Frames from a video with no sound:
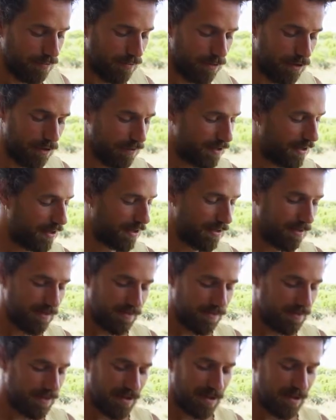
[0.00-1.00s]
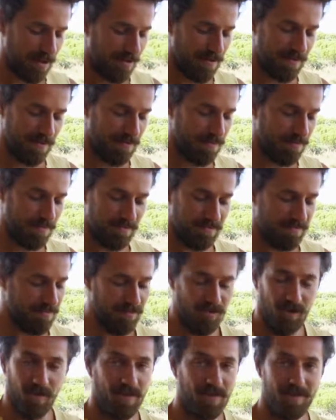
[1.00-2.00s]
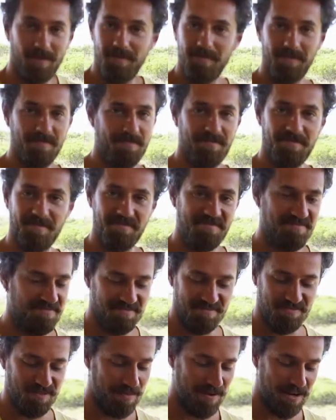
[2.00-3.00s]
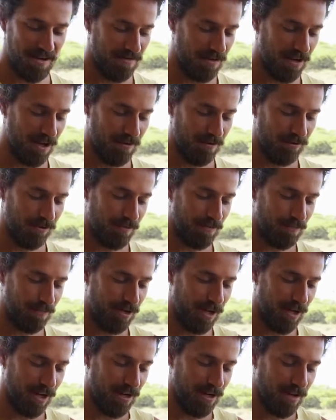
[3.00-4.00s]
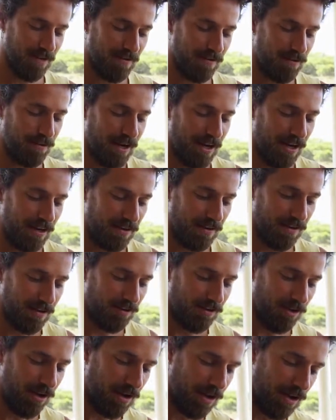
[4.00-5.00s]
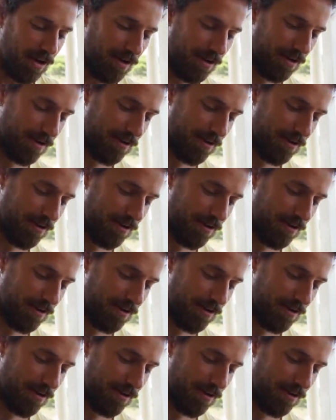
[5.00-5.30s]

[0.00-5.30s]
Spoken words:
it's just primitive, you know. We're just putting it straight into the jar.